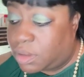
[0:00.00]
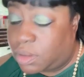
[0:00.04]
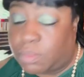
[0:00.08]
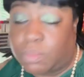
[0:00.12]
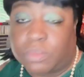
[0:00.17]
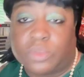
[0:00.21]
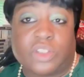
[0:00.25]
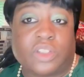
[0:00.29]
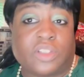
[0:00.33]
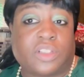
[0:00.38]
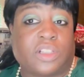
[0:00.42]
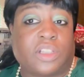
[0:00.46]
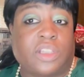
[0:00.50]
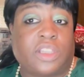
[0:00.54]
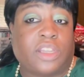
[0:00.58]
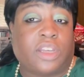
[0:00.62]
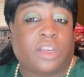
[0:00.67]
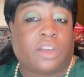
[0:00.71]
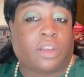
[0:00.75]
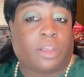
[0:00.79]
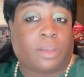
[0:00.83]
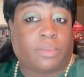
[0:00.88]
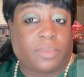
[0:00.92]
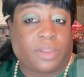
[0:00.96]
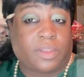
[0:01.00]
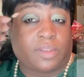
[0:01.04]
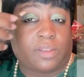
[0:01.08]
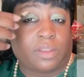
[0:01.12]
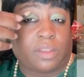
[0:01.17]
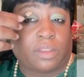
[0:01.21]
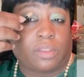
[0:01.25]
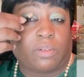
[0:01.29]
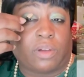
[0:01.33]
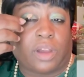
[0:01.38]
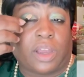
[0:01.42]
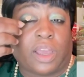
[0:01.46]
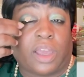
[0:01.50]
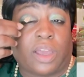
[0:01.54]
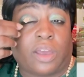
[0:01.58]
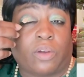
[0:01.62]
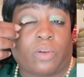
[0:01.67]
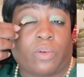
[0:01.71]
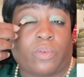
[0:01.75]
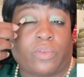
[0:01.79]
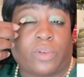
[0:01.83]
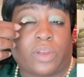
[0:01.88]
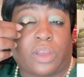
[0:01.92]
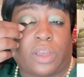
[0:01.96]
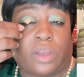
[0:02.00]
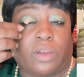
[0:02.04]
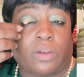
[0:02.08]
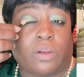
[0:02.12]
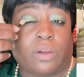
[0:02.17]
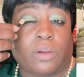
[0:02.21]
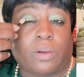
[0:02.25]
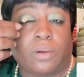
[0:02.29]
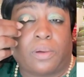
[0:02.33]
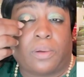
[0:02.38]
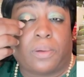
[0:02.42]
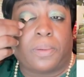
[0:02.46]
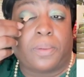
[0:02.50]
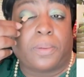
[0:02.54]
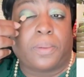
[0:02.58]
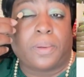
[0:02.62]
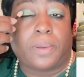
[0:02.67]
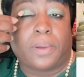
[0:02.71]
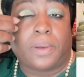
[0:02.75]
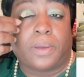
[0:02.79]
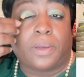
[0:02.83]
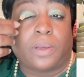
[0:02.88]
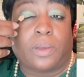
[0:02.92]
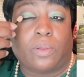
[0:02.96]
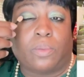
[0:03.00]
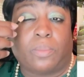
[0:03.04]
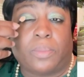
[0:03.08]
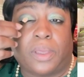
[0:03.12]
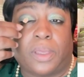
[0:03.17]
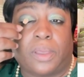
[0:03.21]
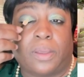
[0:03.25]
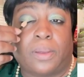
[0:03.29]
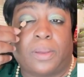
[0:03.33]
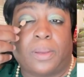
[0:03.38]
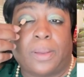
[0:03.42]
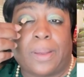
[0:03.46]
I'm just cleaning up this other eye over here a little bit.